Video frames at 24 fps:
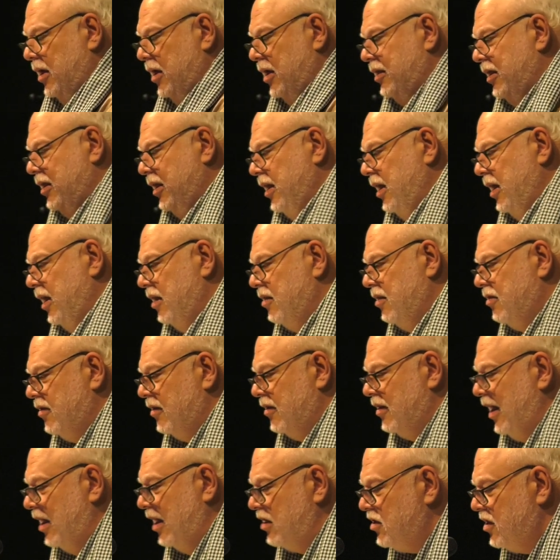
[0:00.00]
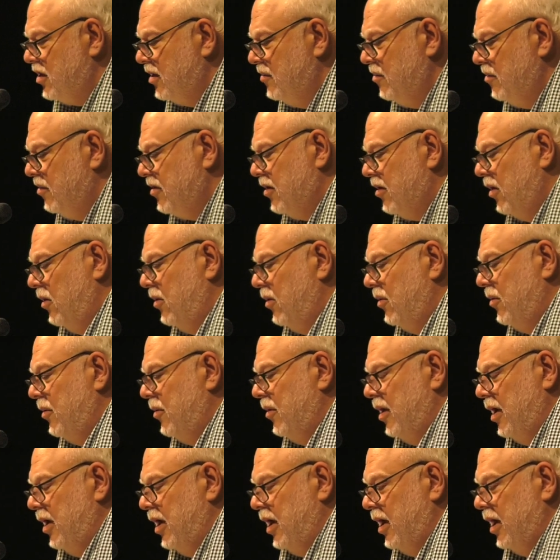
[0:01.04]
in the installation,
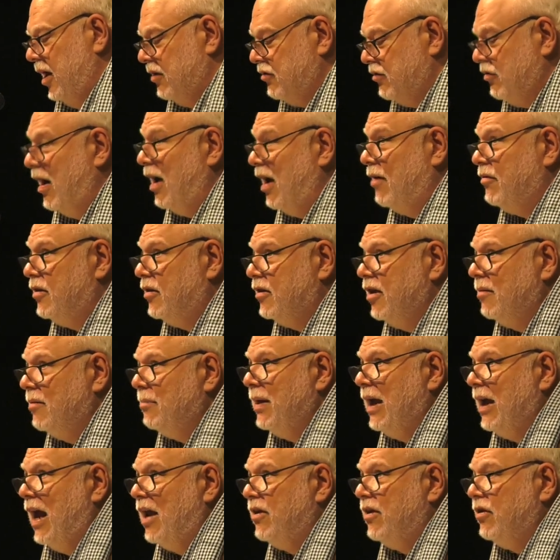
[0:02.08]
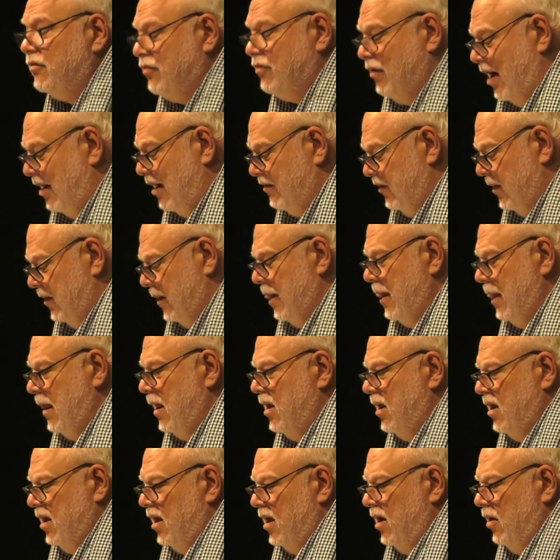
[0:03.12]
so it uh, traveled, it began to travel.
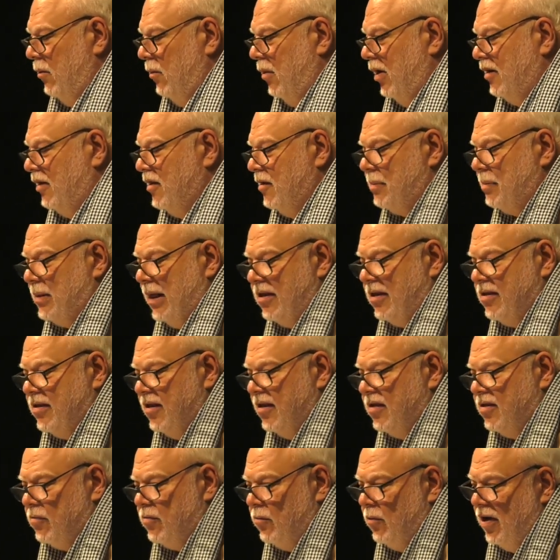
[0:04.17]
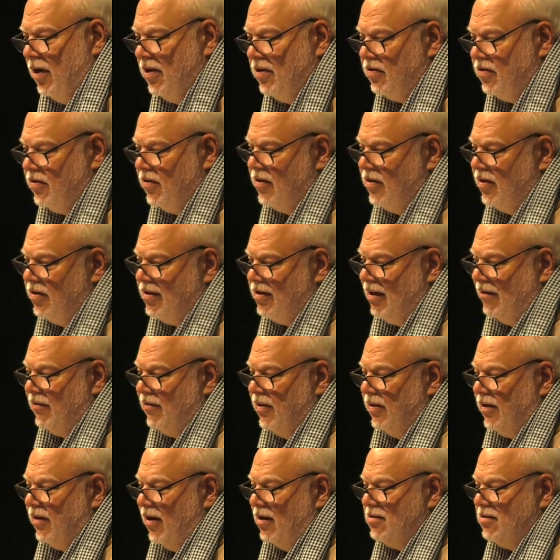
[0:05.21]
One of the places was to the 7th